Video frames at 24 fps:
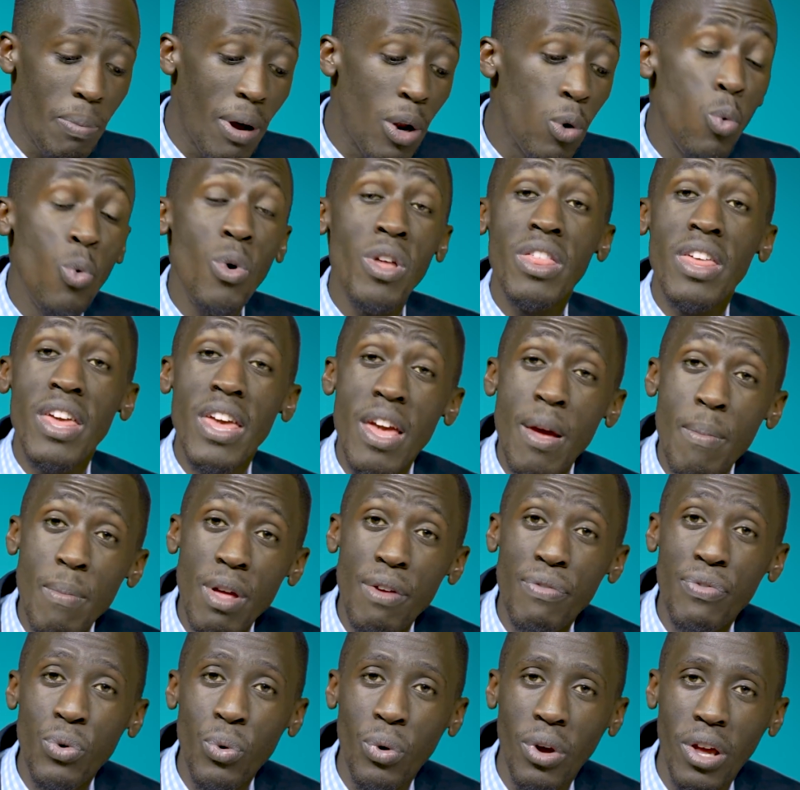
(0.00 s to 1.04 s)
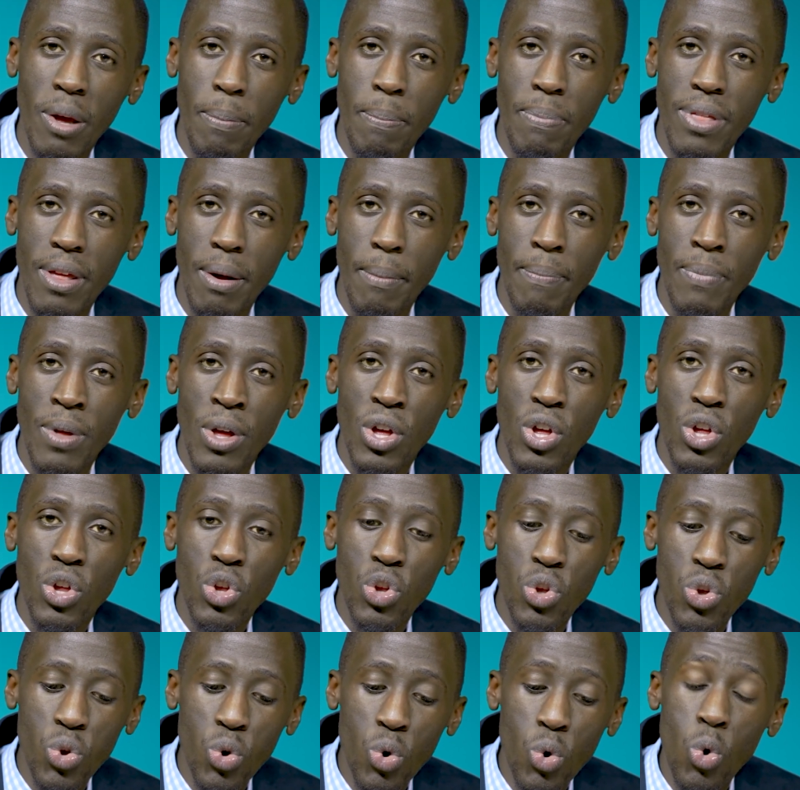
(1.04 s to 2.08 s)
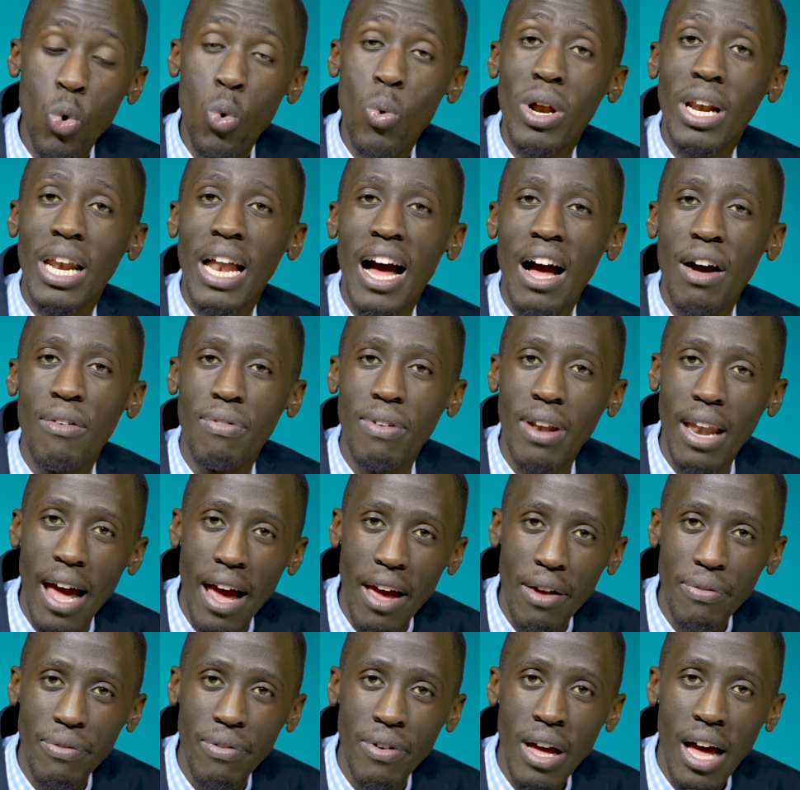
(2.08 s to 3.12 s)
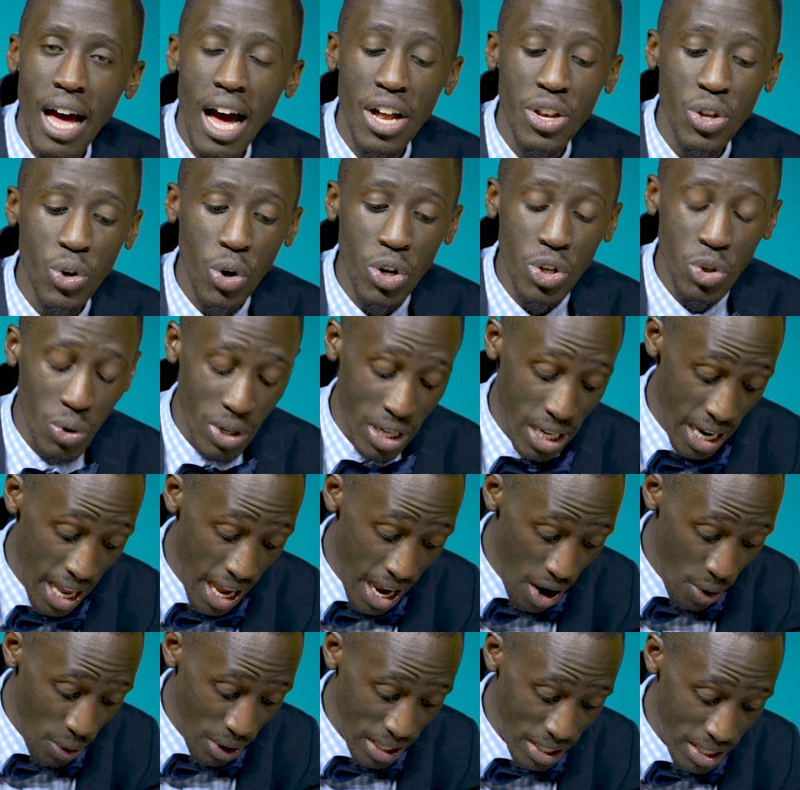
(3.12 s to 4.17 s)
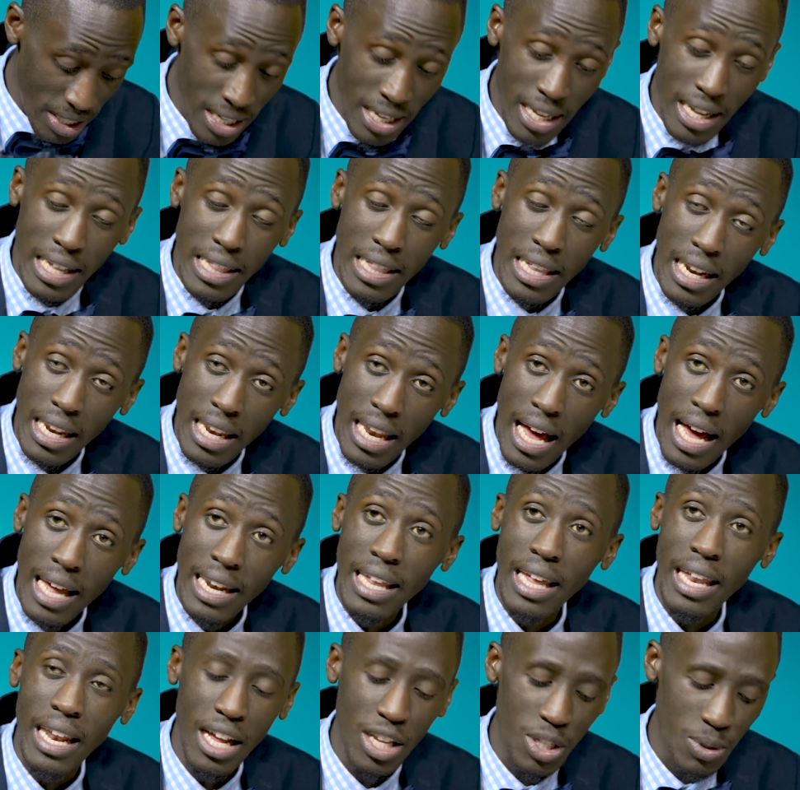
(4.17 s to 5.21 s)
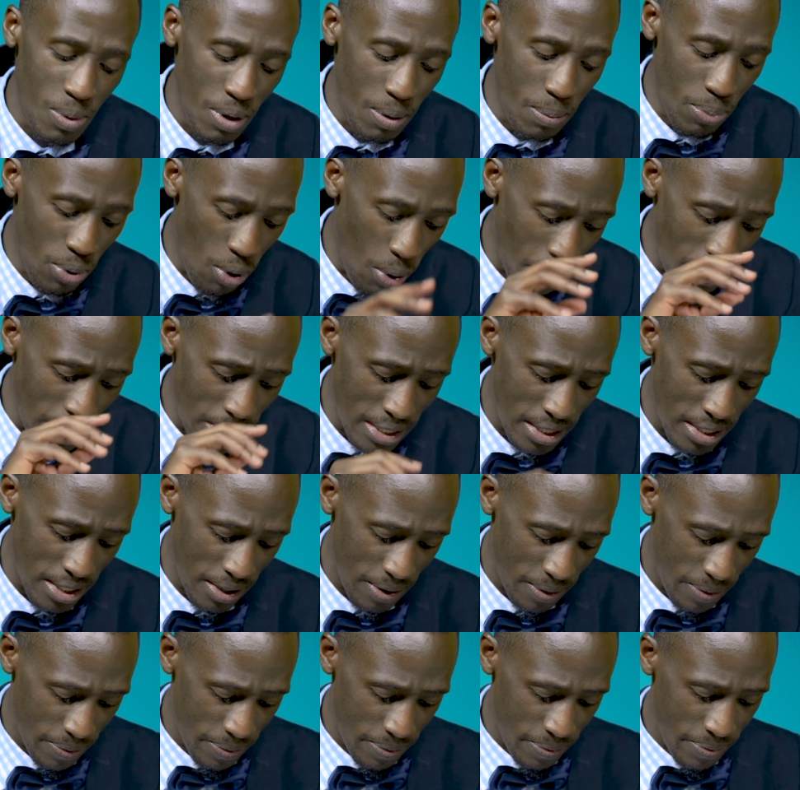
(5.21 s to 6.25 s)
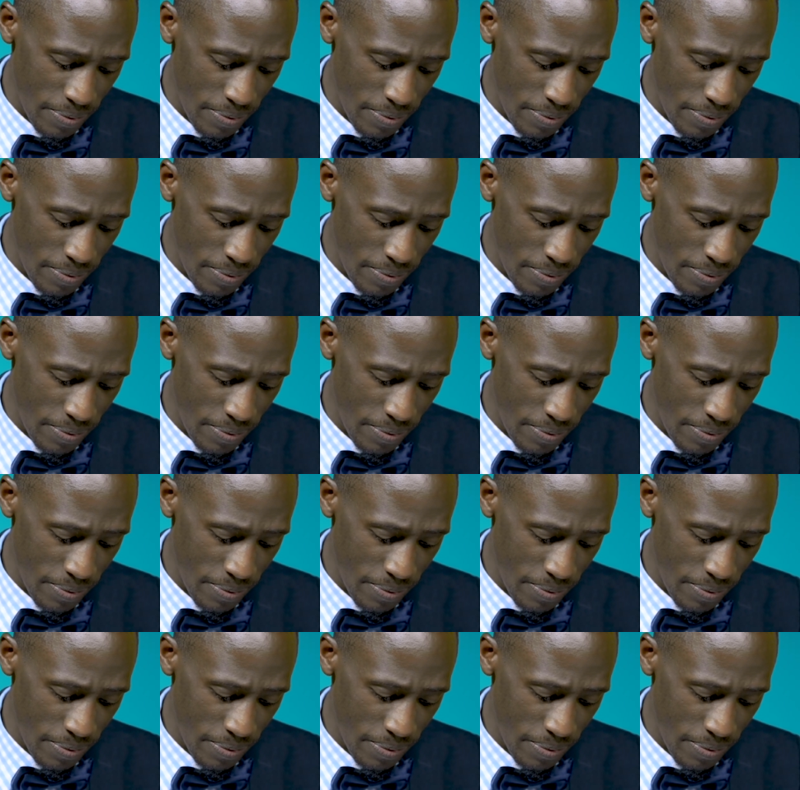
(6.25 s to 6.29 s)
But with Him, if you keep them, mm. you will have life. Wow. And you're going to inherit the land that has been promised. -hmm.